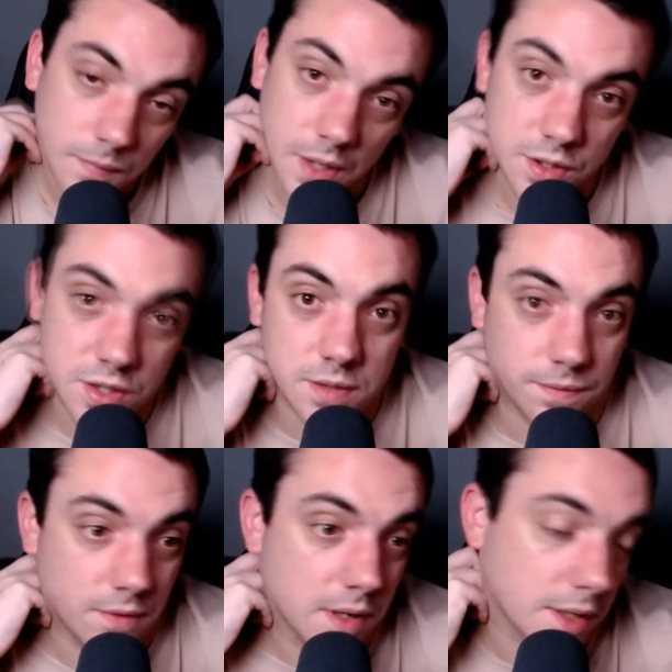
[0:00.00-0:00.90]
Jason
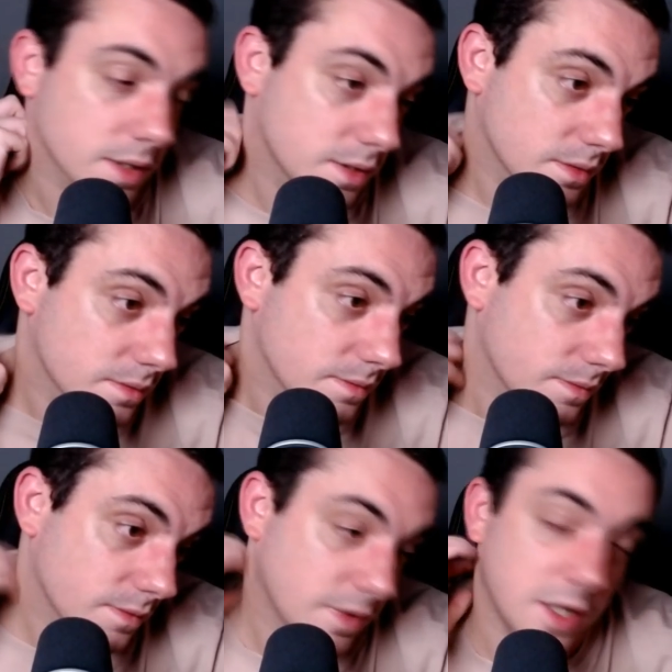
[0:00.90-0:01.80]
Ferenc gets
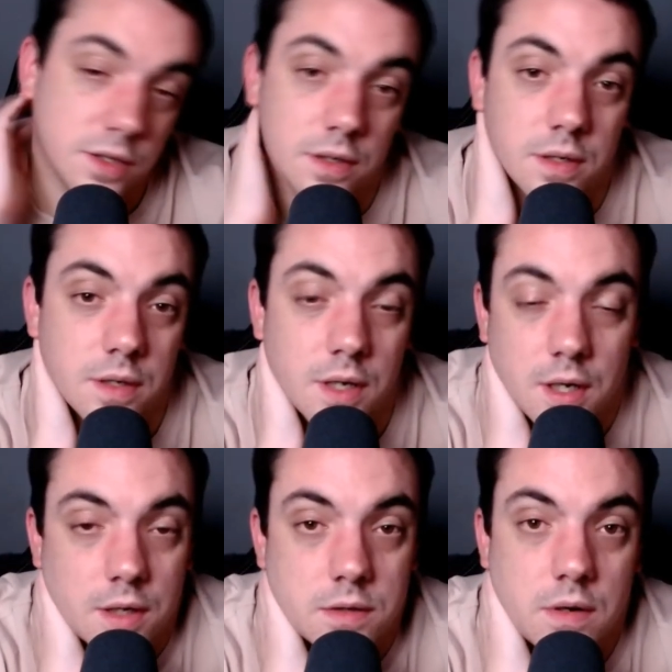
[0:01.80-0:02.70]
injured.
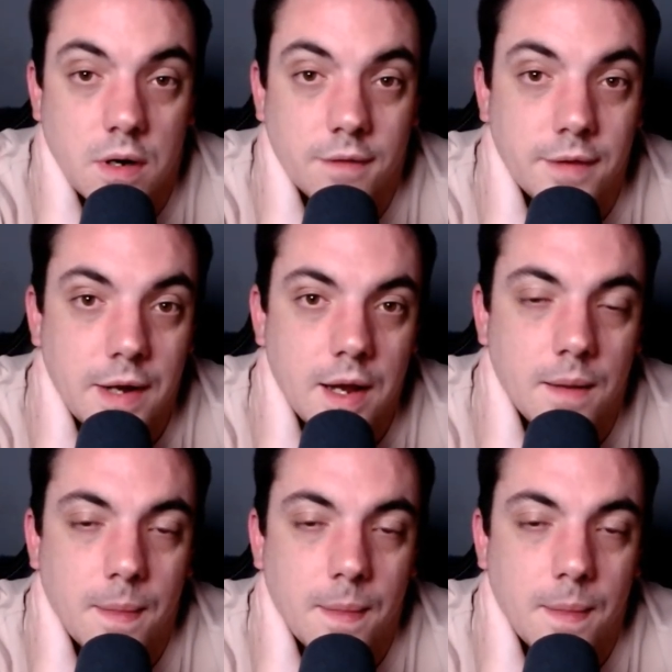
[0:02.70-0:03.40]
Straight after that,